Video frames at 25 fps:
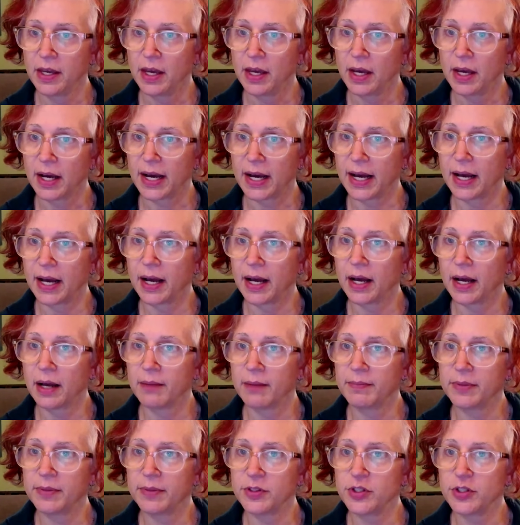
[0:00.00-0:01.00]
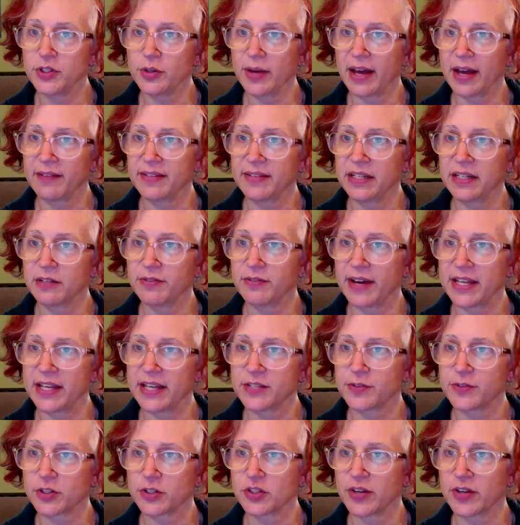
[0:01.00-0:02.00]
Um, do you have any advice
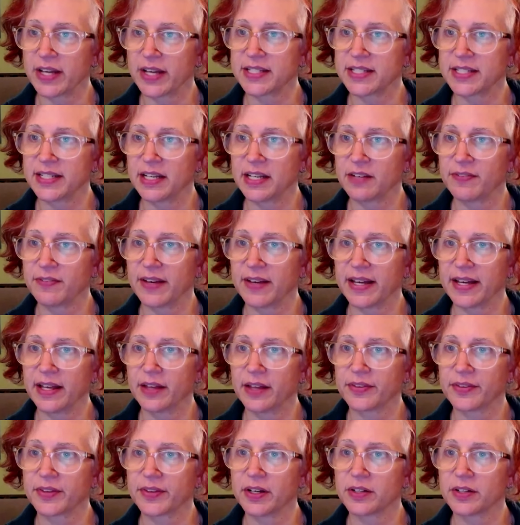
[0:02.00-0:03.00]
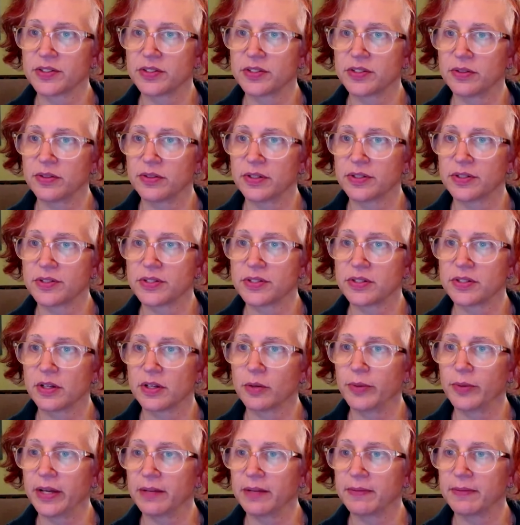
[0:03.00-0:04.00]
for trans identifying healthcare students? Oh,
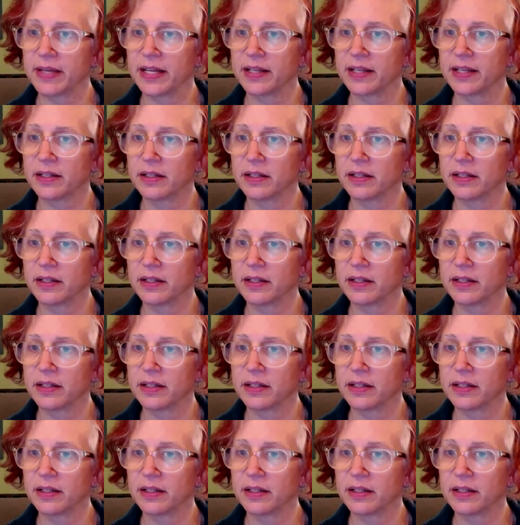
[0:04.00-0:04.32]
wait a minute.